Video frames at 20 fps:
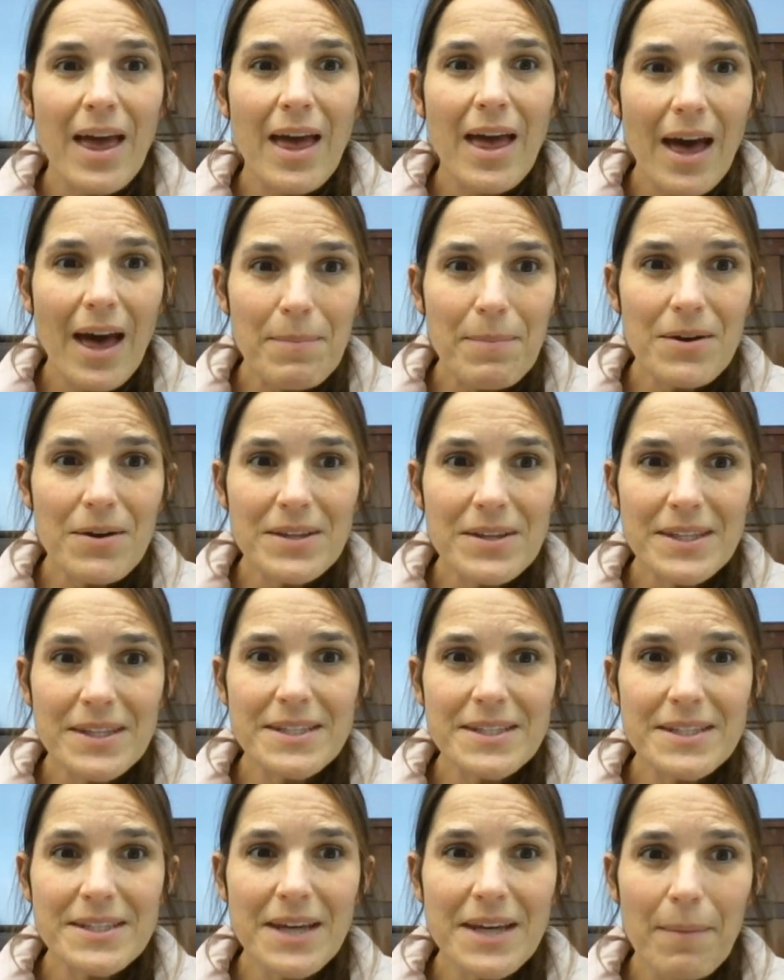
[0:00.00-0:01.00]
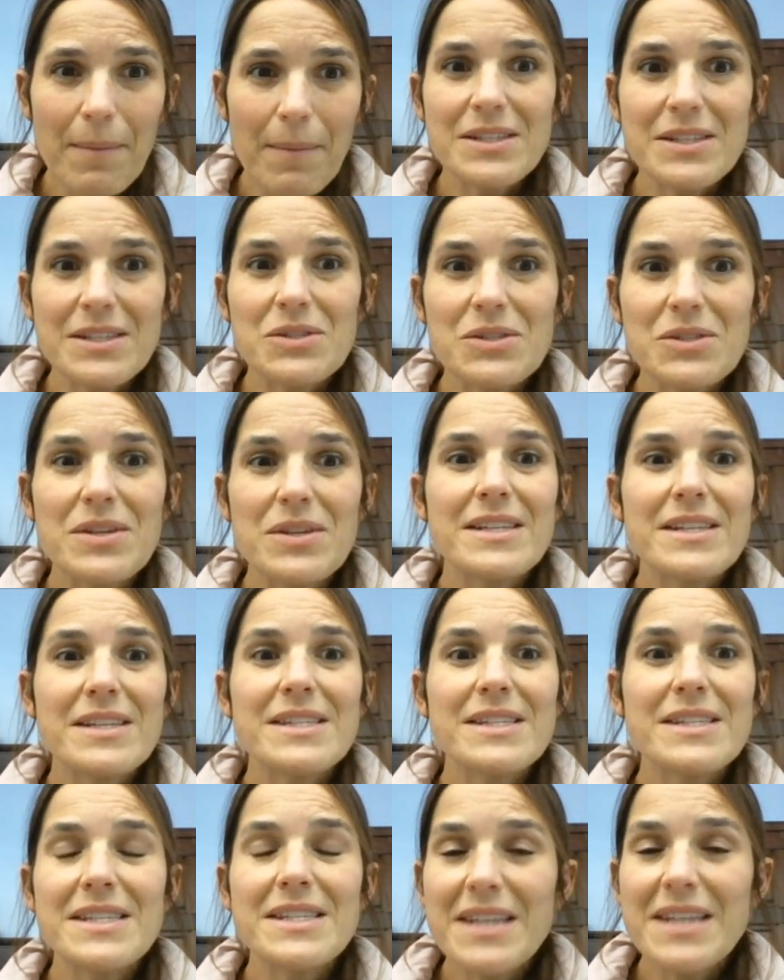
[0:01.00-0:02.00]
Up here at the top, it says
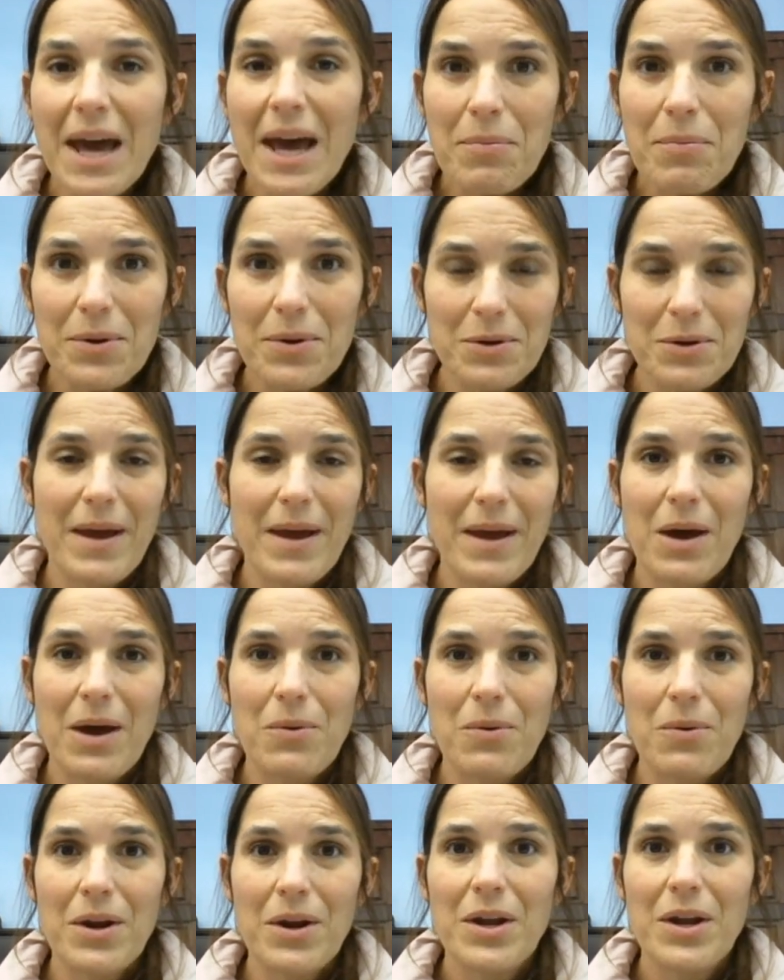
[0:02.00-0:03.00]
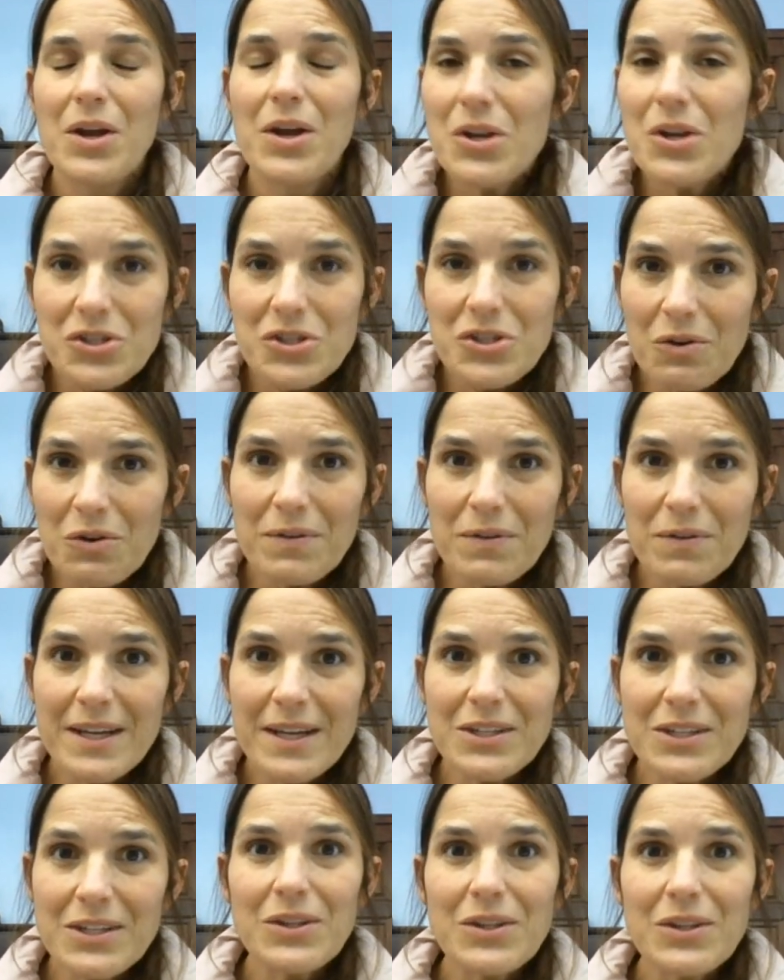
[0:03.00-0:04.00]
snap word power. Don't forget
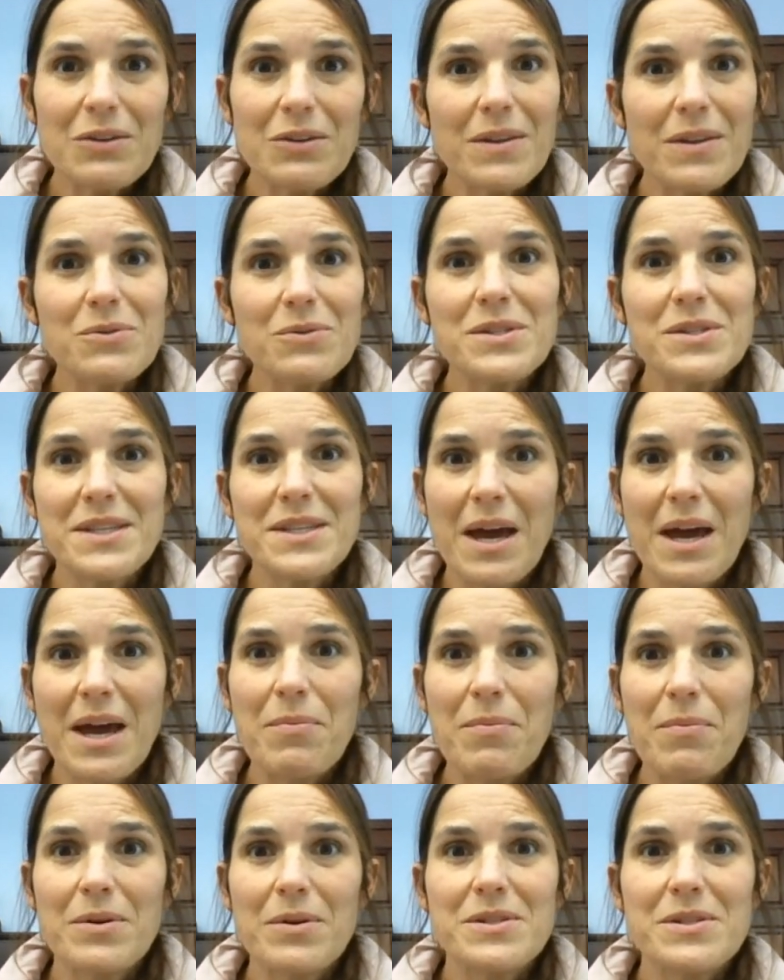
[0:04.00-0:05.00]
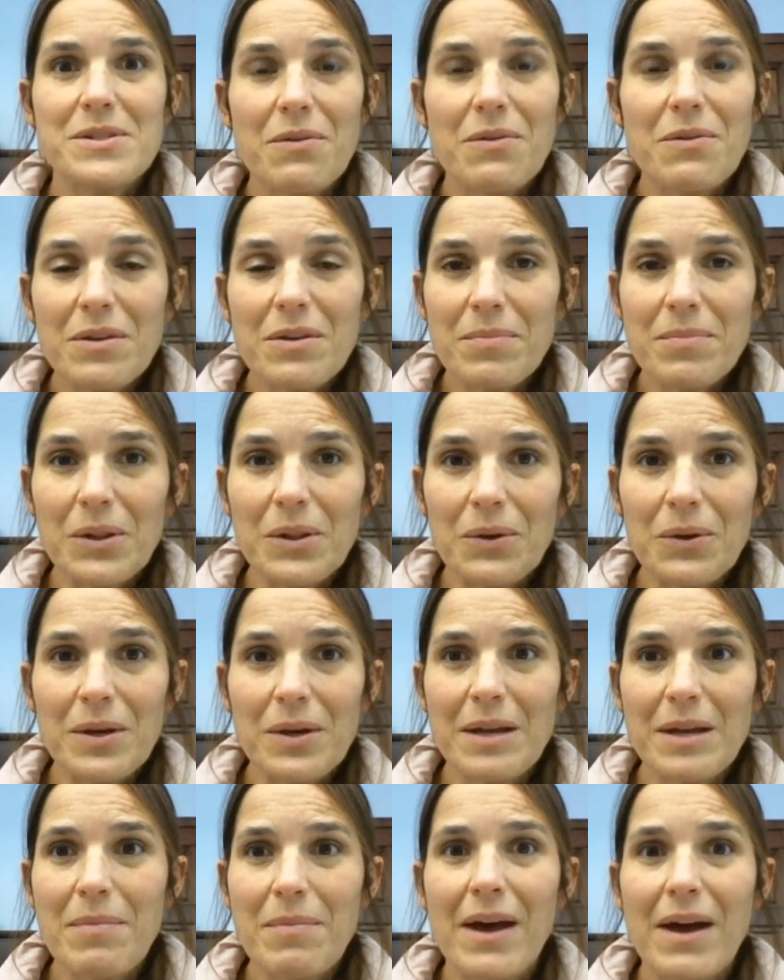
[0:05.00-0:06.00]
to look for those snap words that we've been
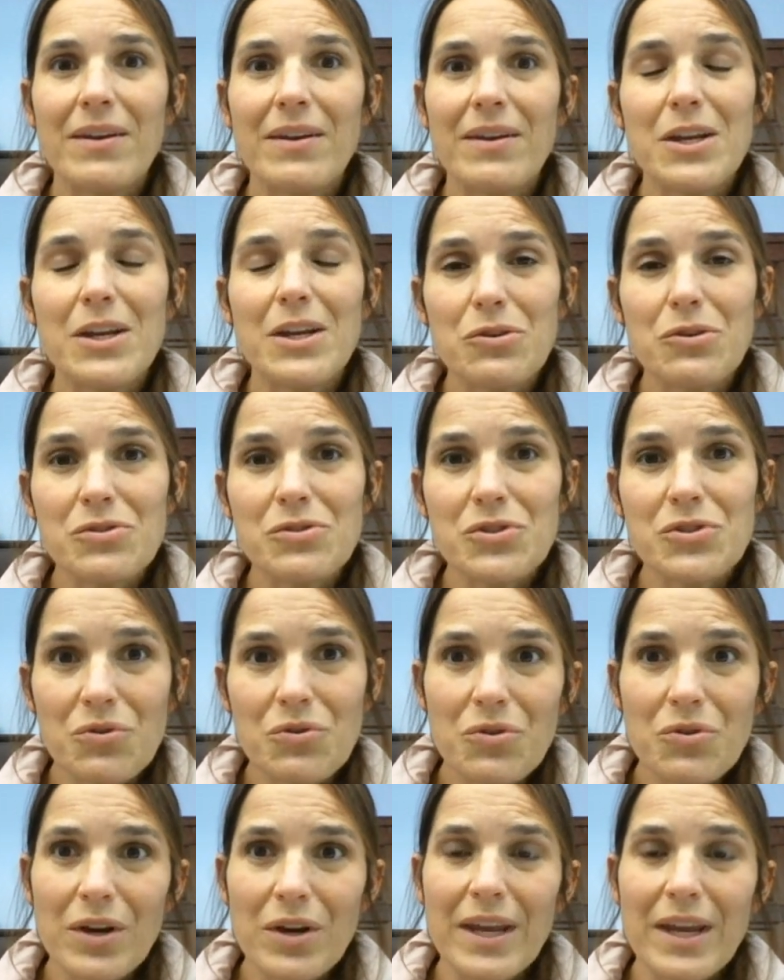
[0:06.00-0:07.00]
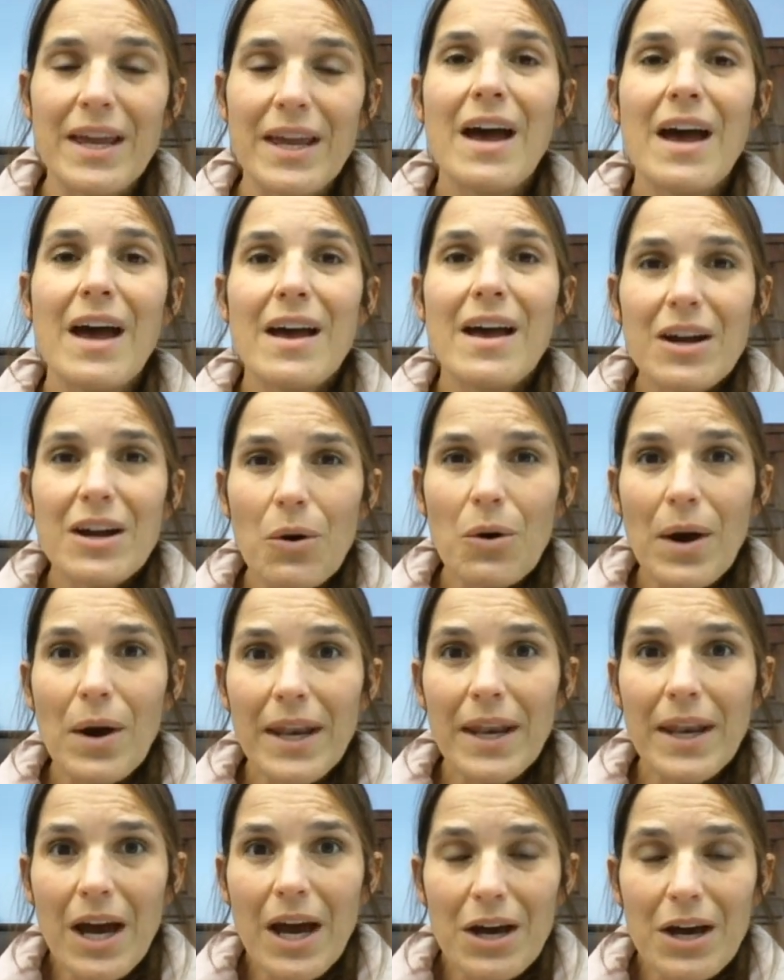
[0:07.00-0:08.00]
learning about in your story. Go on
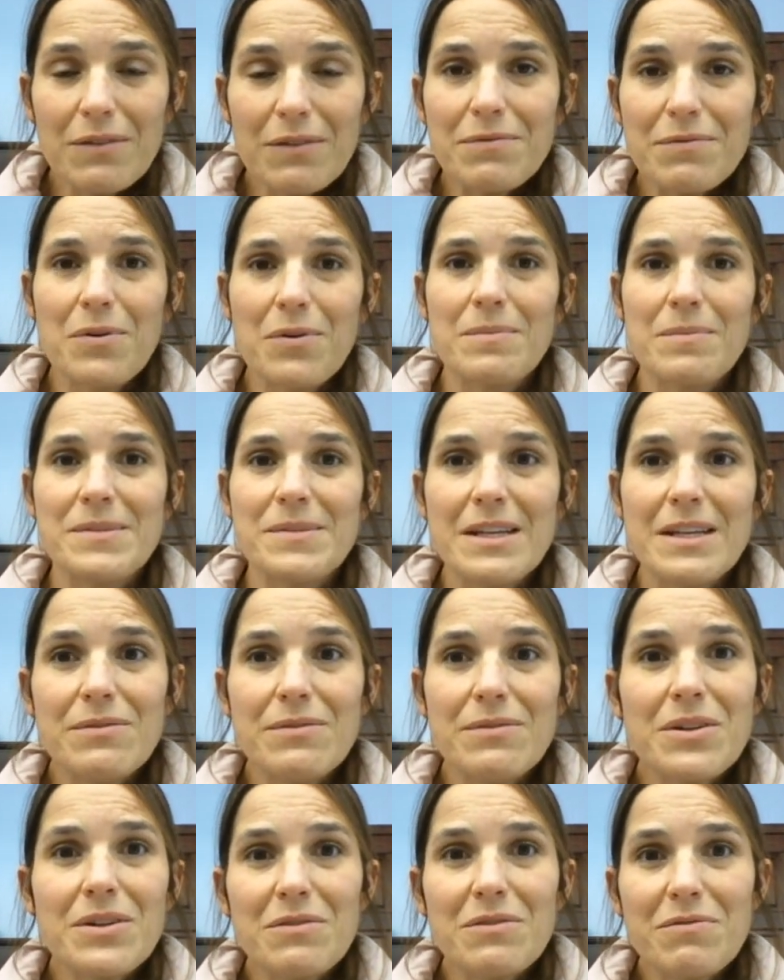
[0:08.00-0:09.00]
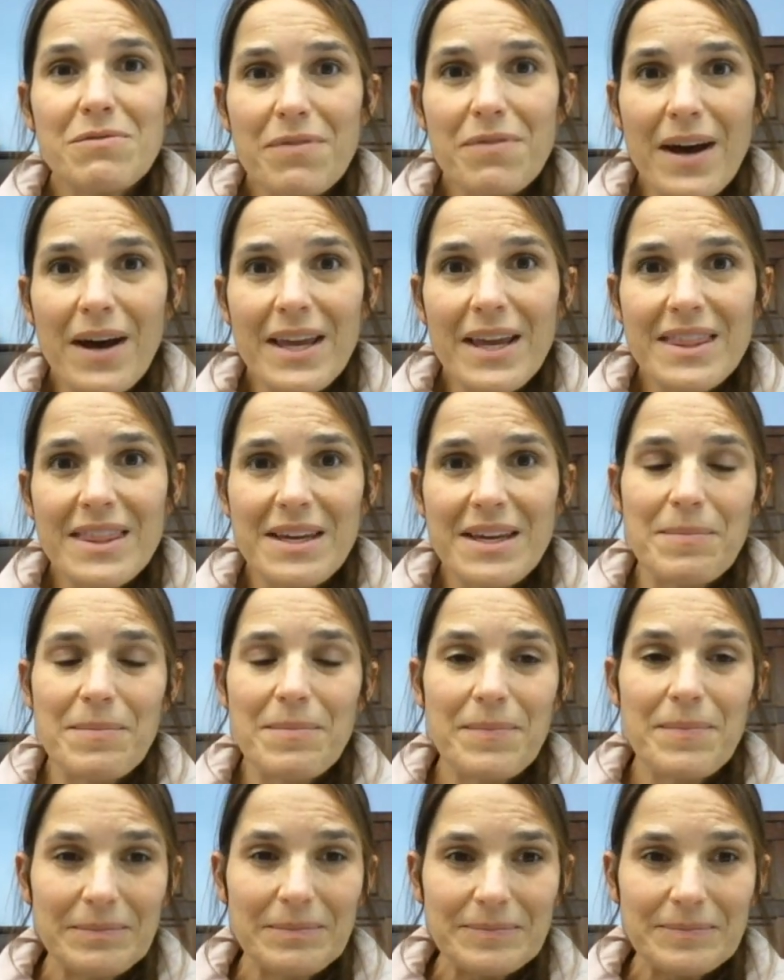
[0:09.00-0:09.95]
a hunt for them, see if you can find them.